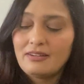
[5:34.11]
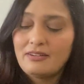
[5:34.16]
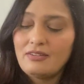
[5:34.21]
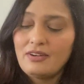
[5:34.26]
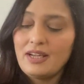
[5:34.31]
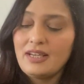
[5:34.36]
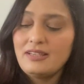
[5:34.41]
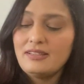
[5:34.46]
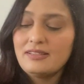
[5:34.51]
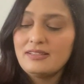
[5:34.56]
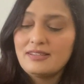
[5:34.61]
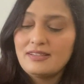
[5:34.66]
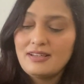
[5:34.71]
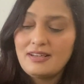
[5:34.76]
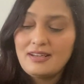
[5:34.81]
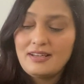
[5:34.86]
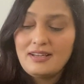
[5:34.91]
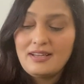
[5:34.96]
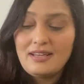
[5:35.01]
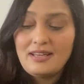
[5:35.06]
Right?
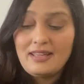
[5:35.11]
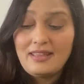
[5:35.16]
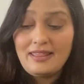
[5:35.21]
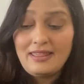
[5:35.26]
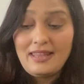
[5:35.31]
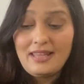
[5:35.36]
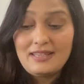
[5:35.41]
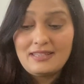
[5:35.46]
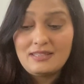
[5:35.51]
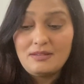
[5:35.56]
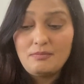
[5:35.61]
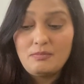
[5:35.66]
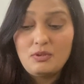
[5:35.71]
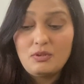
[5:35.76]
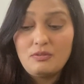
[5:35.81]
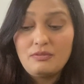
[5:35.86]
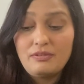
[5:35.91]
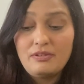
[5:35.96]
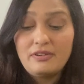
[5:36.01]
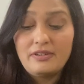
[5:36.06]
That's a
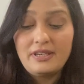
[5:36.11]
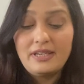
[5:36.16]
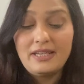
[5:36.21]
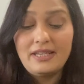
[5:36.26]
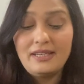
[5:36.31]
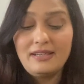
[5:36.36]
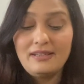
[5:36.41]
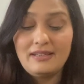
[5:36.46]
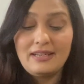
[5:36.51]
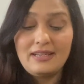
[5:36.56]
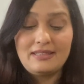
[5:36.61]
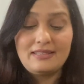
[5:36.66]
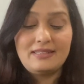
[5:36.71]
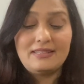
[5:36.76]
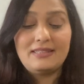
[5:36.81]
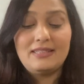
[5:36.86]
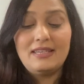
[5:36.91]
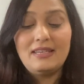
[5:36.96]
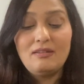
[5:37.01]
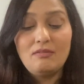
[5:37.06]
beautiful reading. Let's
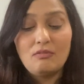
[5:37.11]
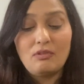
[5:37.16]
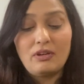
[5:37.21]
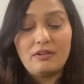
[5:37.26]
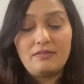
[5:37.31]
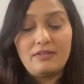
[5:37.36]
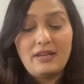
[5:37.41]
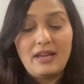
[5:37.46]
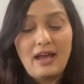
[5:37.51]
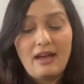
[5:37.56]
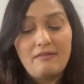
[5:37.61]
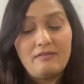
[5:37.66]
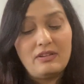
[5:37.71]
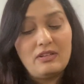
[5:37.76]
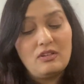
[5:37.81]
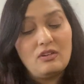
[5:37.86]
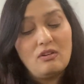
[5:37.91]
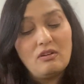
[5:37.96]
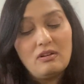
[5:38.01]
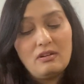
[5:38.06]
see what we have
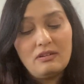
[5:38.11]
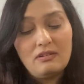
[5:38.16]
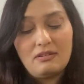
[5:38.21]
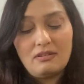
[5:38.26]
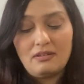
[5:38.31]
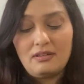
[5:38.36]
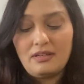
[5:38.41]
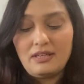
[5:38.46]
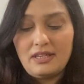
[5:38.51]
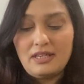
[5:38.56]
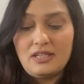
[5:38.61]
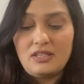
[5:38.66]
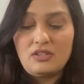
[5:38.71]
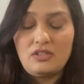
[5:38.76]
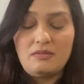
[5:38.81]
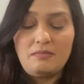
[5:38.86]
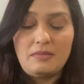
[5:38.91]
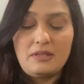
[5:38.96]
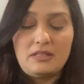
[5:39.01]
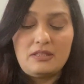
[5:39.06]
in your
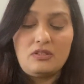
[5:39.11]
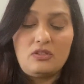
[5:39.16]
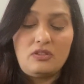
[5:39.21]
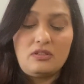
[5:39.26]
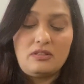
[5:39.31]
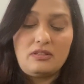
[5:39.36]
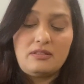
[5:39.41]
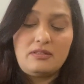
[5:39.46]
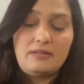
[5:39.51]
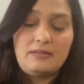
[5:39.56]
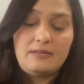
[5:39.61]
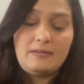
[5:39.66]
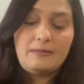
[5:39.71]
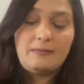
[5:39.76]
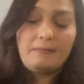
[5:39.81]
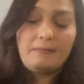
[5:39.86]
Ganeshji messages.